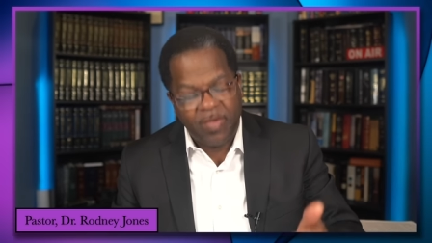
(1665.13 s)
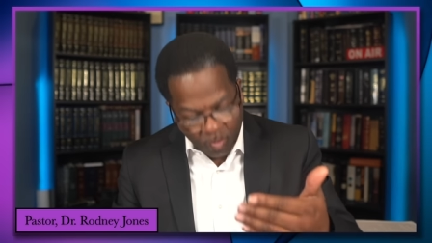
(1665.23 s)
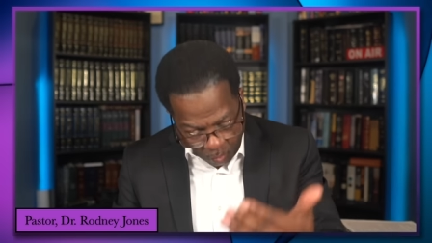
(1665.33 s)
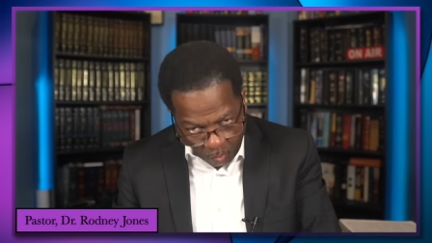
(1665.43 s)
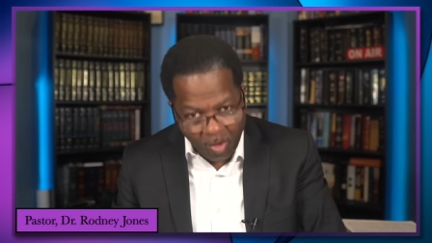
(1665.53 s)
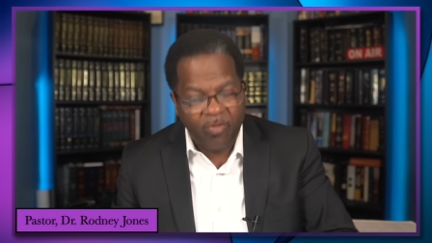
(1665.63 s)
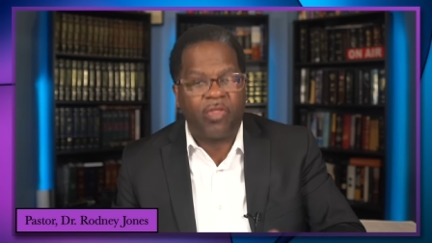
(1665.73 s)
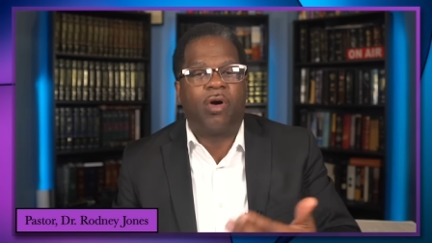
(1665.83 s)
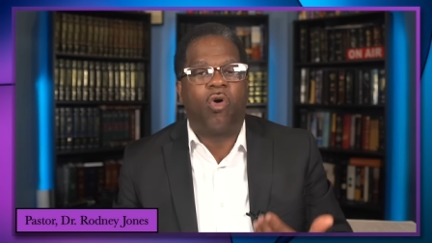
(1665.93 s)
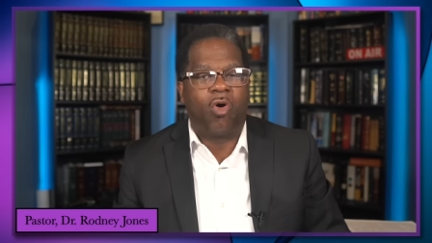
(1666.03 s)
having
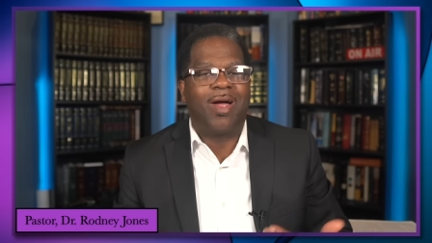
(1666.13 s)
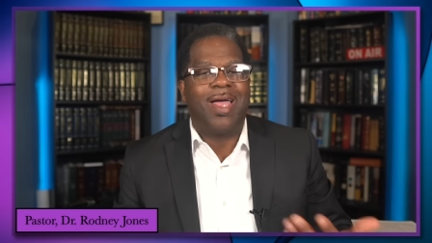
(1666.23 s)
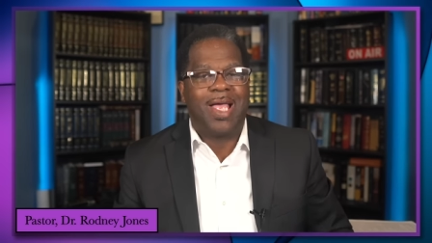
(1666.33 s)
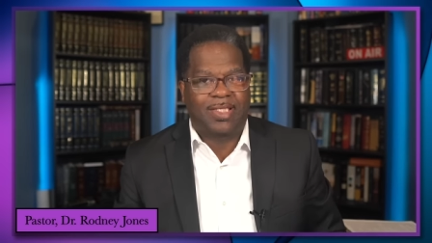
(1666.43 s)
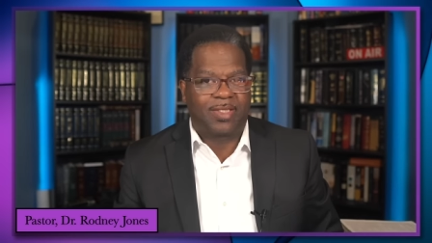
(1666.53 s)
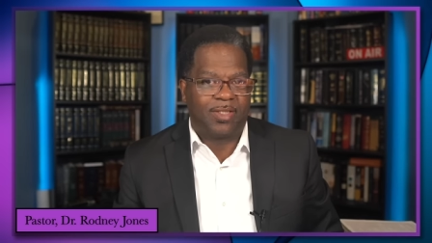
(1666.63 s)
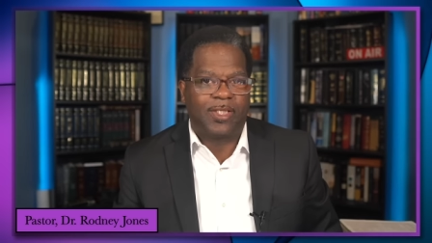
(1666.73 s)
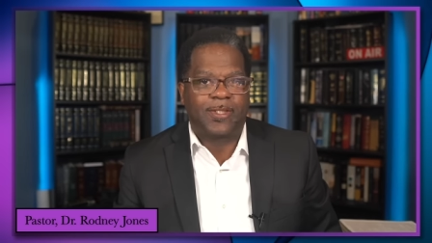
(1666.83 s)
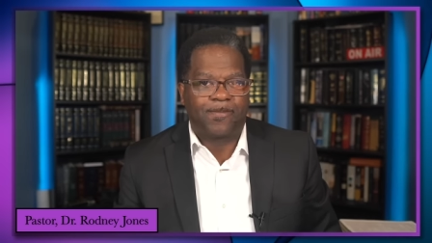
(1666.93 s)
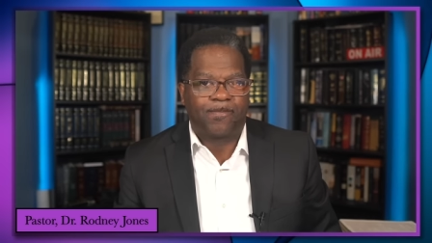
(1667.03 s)
worth or
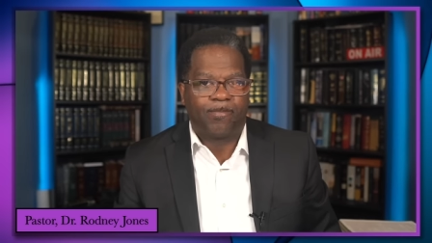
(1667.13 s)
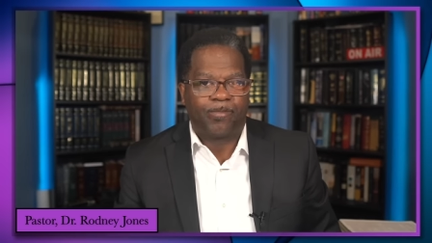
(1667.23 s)
excellence.